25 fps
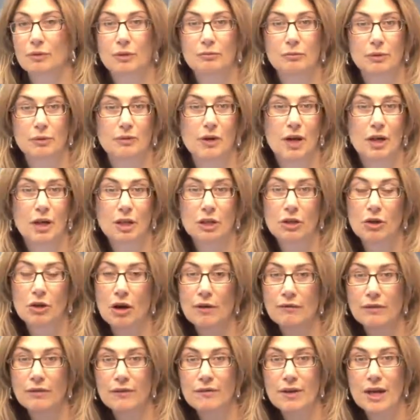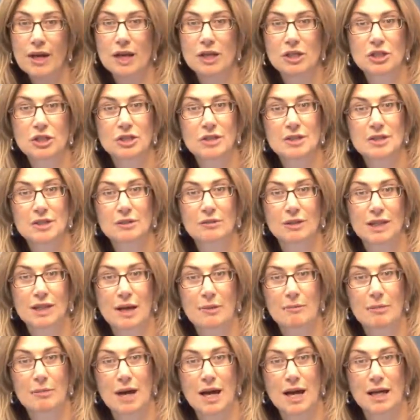providing coffee vouchers to
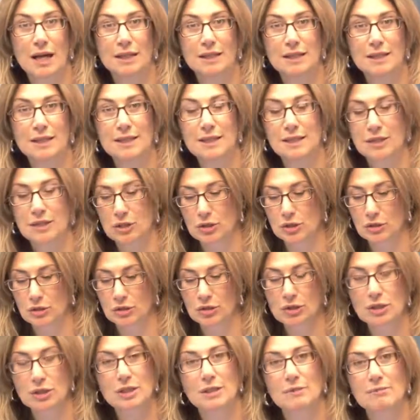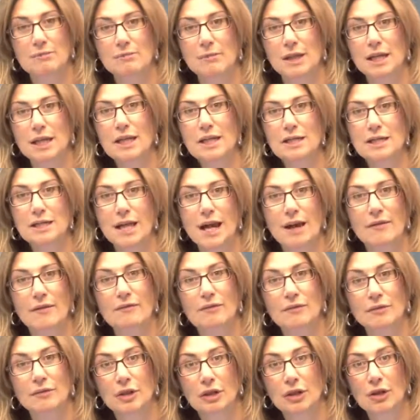allow partners to meet and have
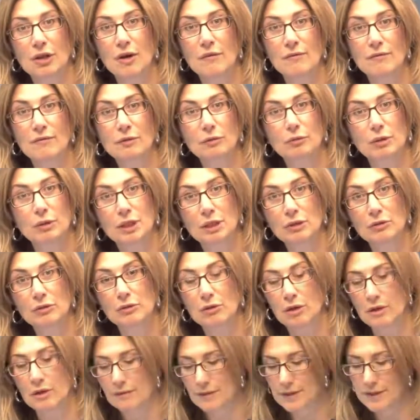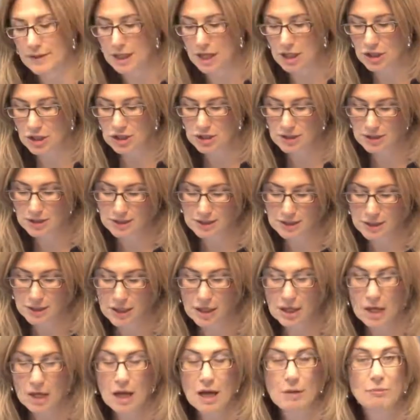critical conversations,
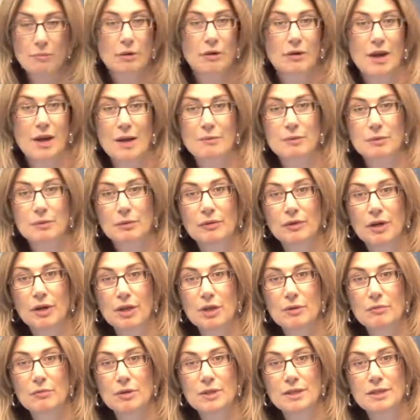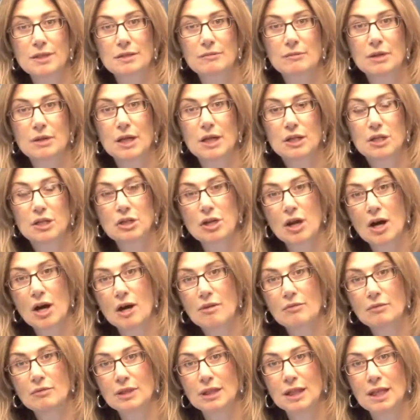perhaps provide them with some
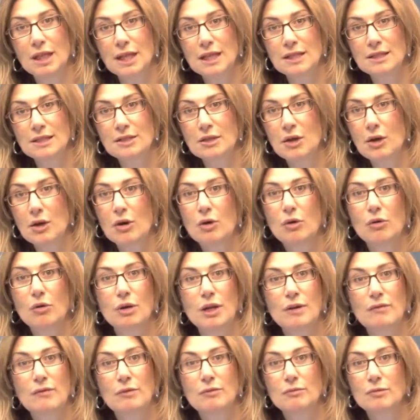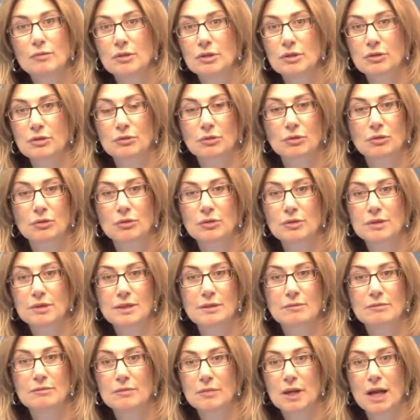time release or even through
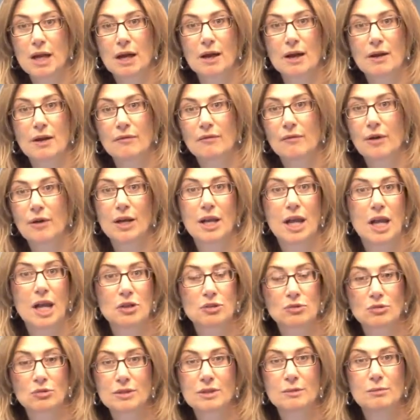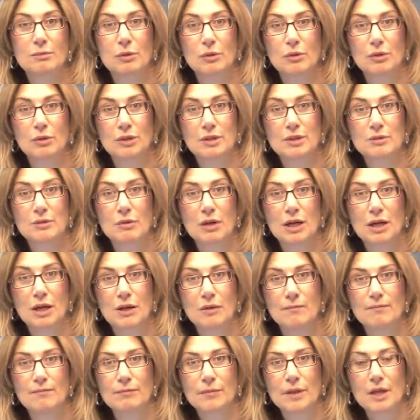some financial support as
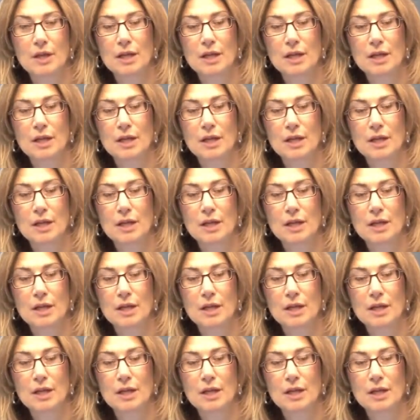well.